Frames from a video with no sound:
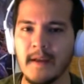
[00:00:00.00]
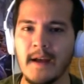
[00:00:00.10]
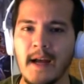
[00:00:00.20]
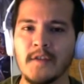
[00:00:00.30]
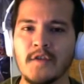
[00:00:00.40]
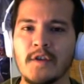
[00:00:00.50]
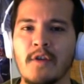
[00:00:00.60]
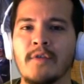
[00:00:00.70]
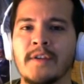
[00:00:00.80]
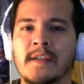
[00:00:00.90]
And
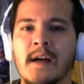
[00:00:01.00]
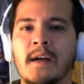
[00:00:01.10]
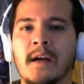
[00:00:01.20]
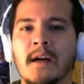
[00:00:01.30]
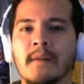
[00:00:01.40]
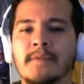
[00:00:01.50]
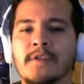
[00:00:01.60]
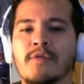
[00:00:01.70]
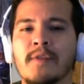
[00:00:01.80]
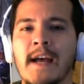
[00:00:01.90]
so the saga comes
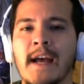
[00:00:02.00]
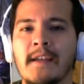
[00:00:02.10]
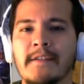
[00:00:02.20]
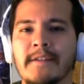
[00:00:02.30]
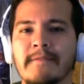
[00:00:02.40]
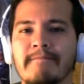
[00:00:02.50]
to an end.